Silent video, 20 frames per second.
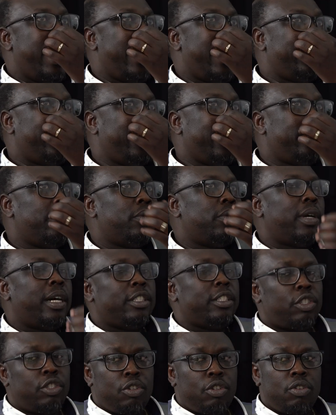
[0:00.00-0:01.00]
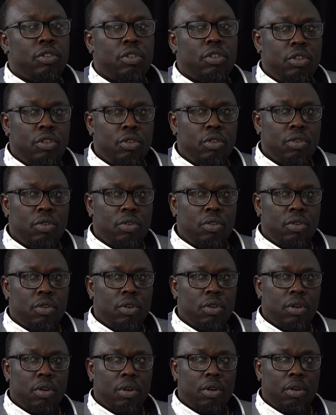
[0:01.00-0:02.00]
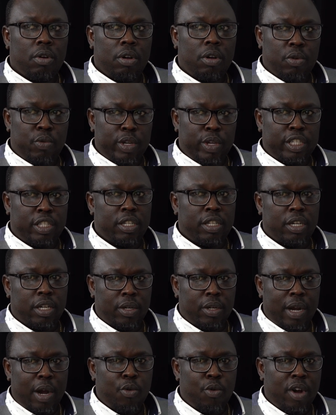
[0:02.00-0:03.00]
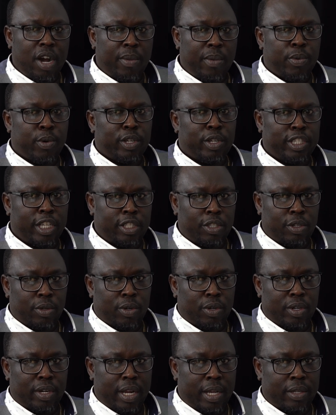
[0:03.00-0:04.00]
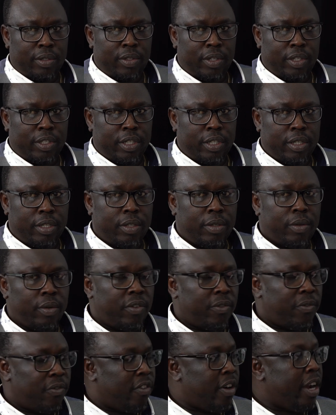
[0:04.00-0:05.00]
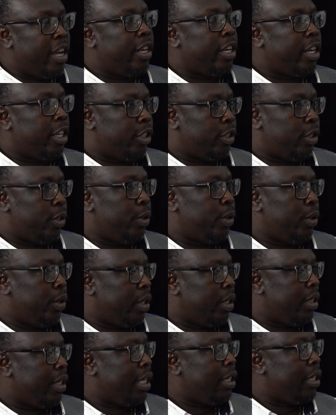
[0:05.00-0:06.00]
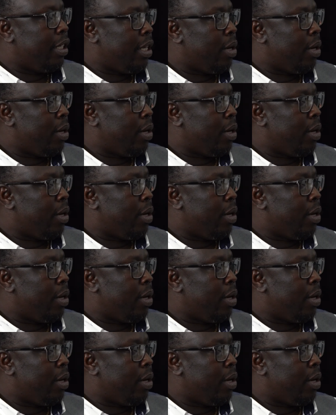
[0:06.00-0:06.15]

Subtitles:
I think, as you always know, our approach as an organization, finding a solution, that is